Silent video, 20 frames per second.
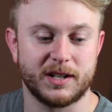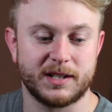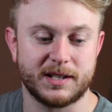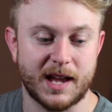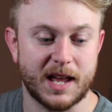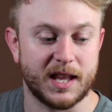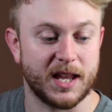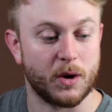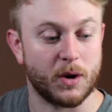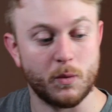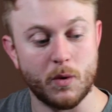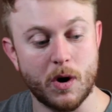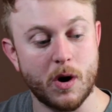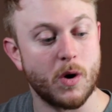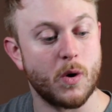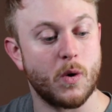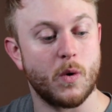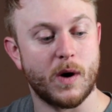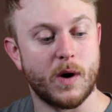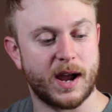It's not like,
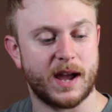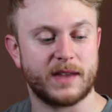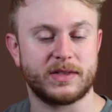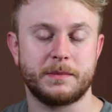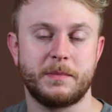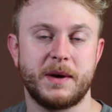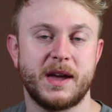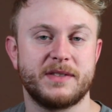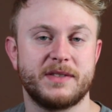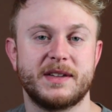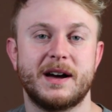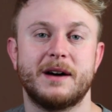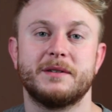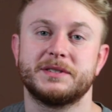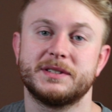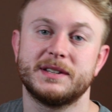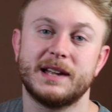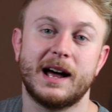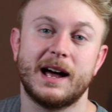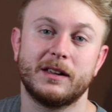whoa, I have to pay
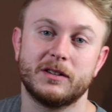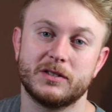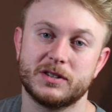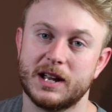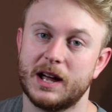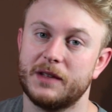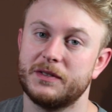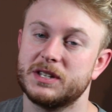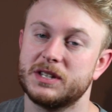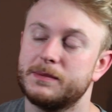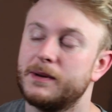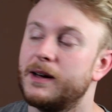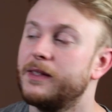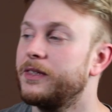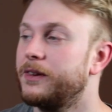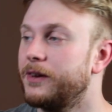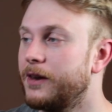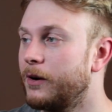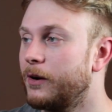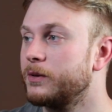$1,000 now this
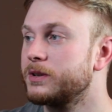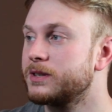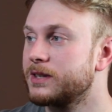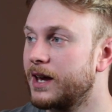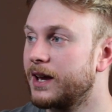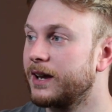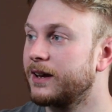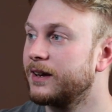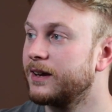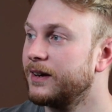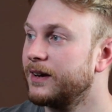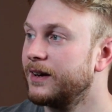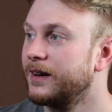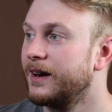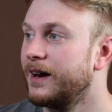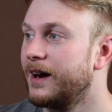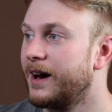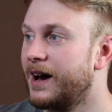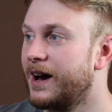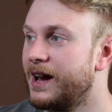month. No, it's like
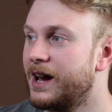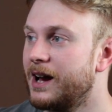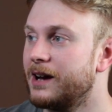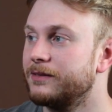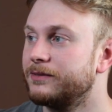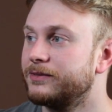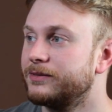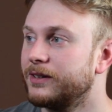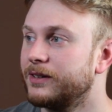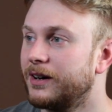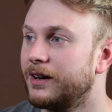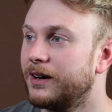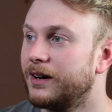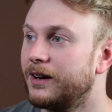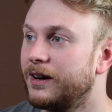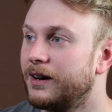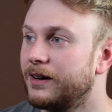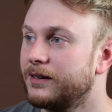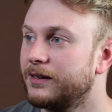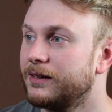I have
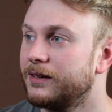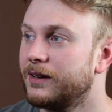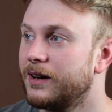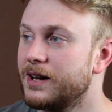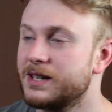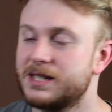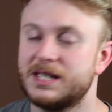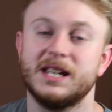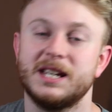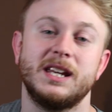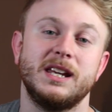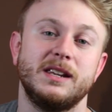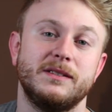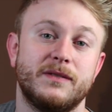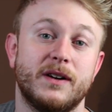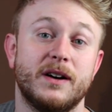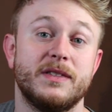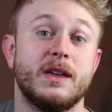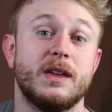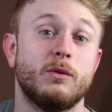a sinking
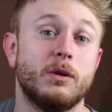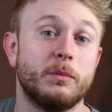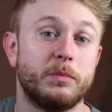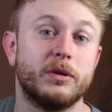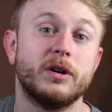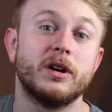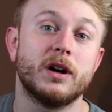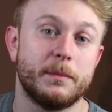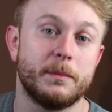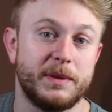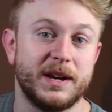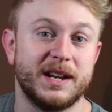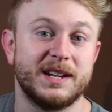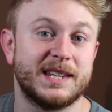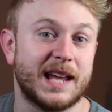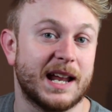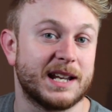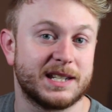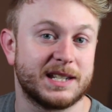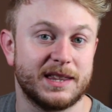fund that will put a big
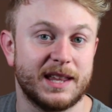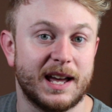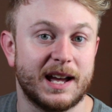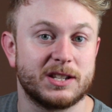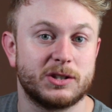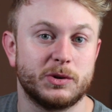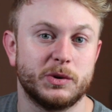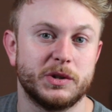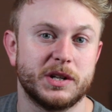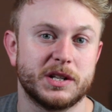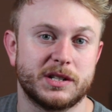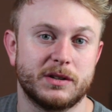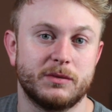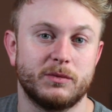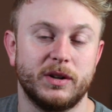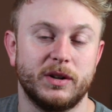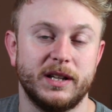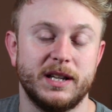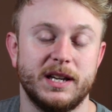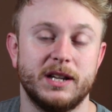dent in that, so it doesn't
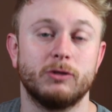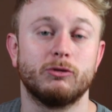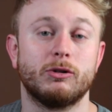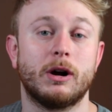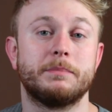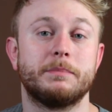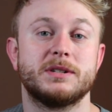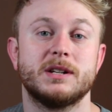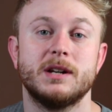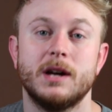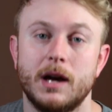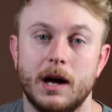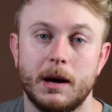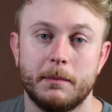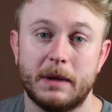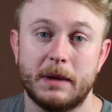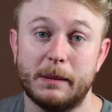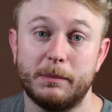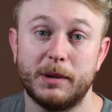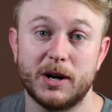really interrupt
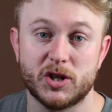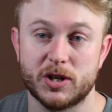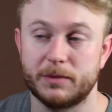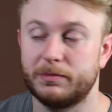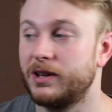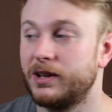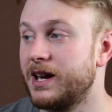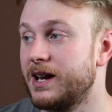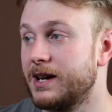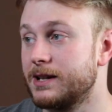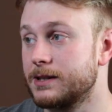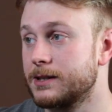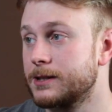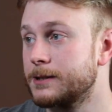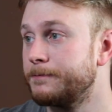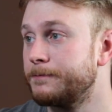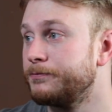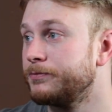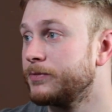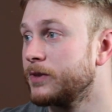my budget plans.
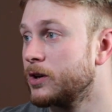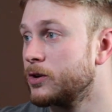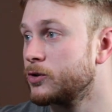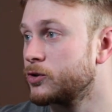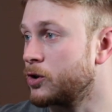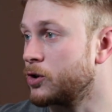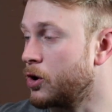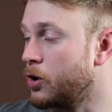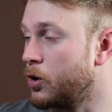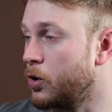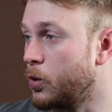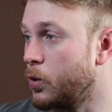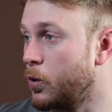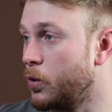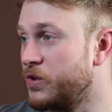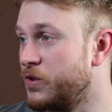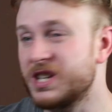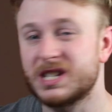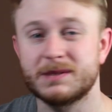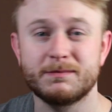
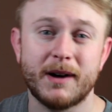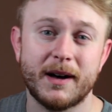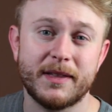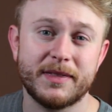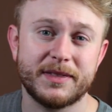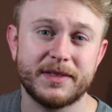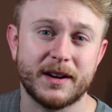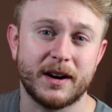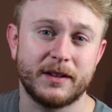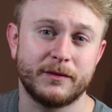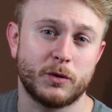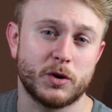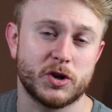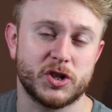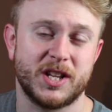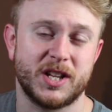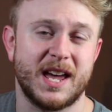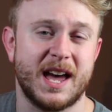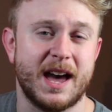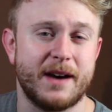So this month,
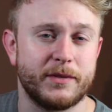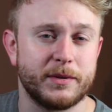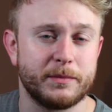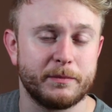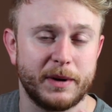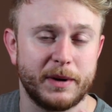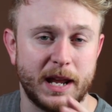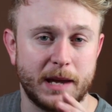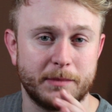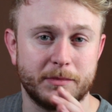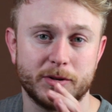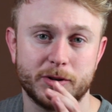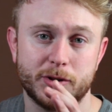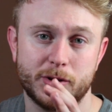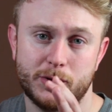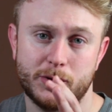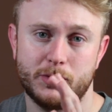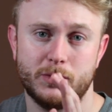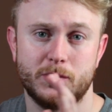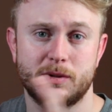unfortunately, I haven't been able
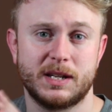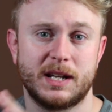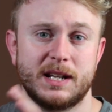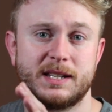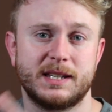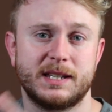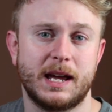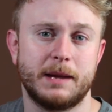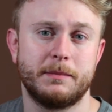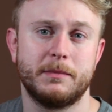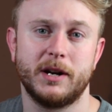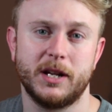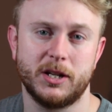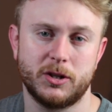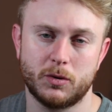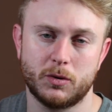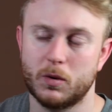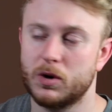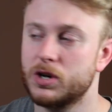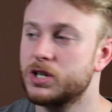to set aside money
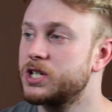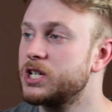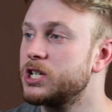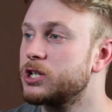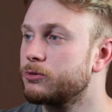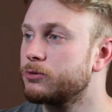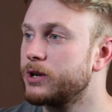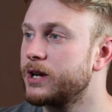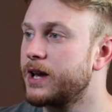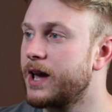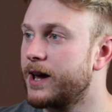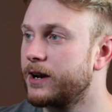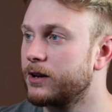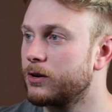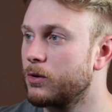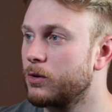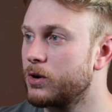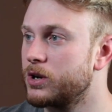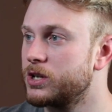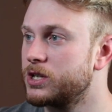towards these three
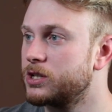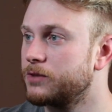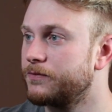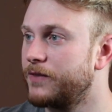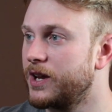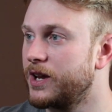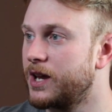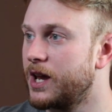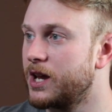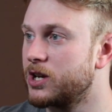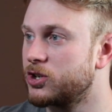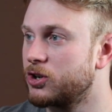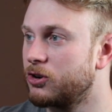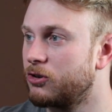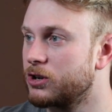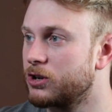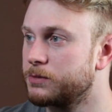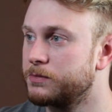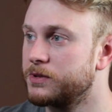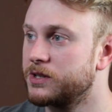categories, vacation,
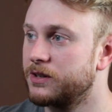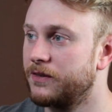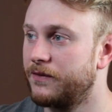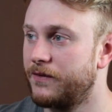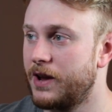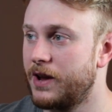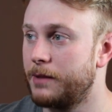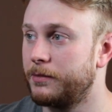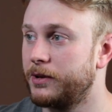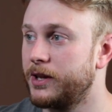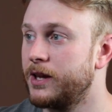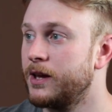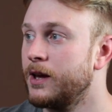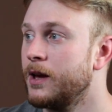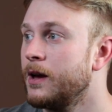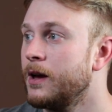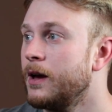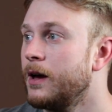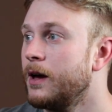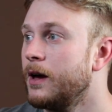Christmas, and family,
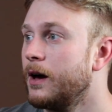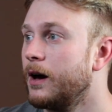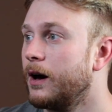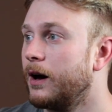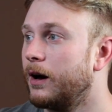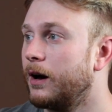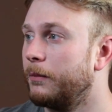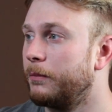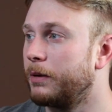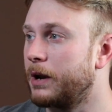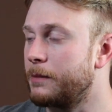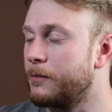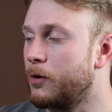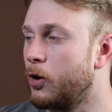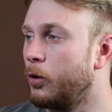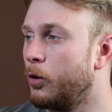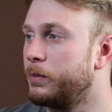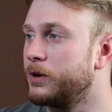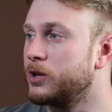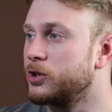but I'm
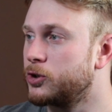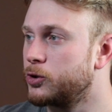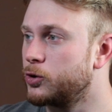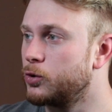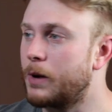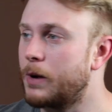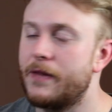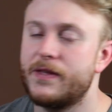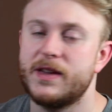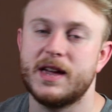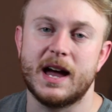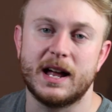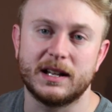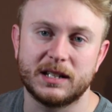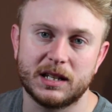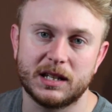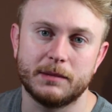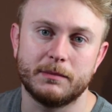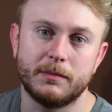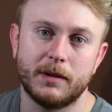hoping to, by the
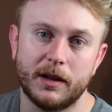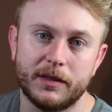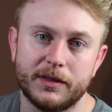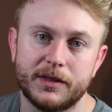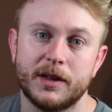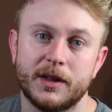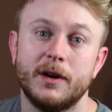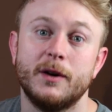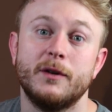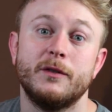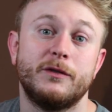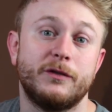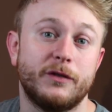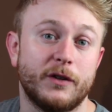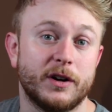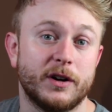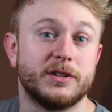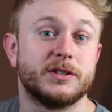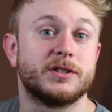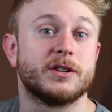end of the month,
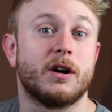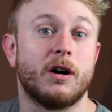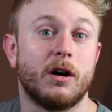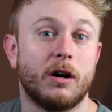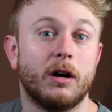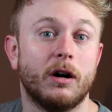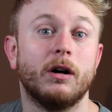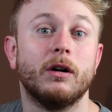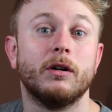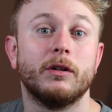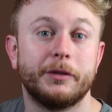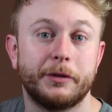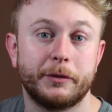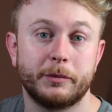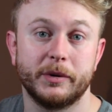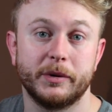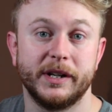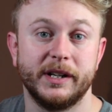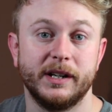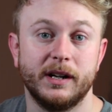fund all
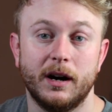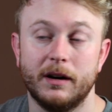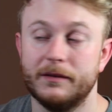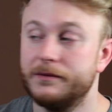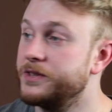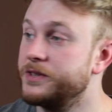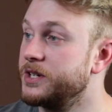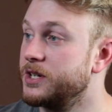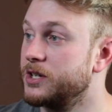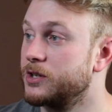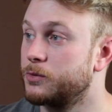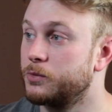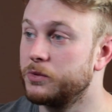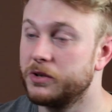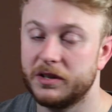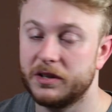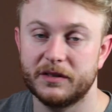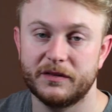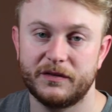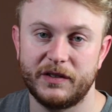three of these
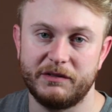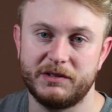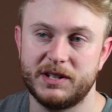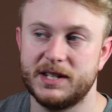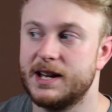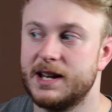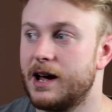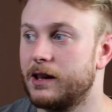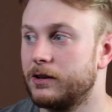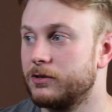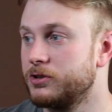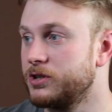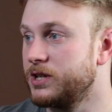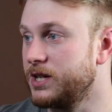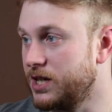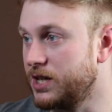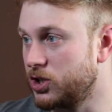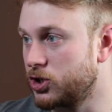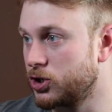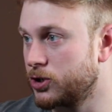with
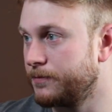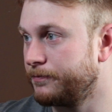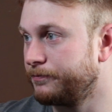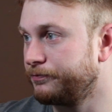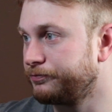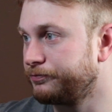$50 each.